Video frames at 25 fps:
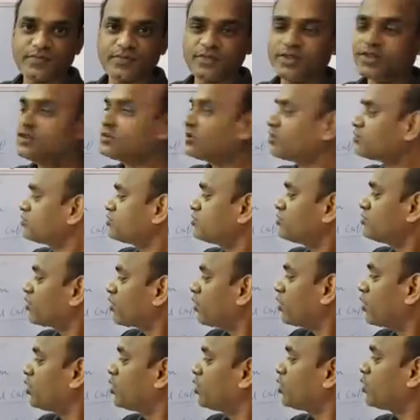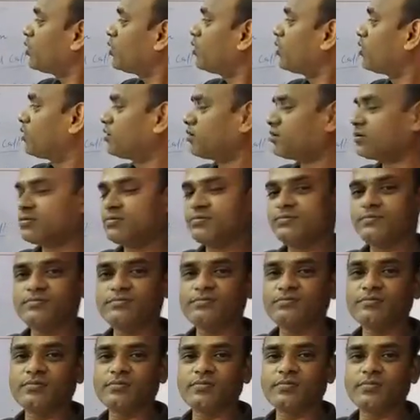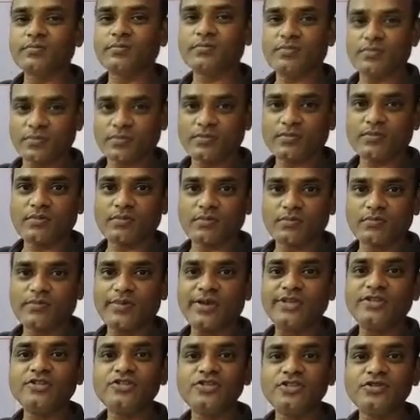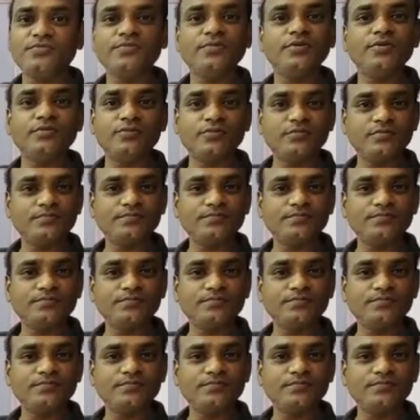This is also controlled by the CPU.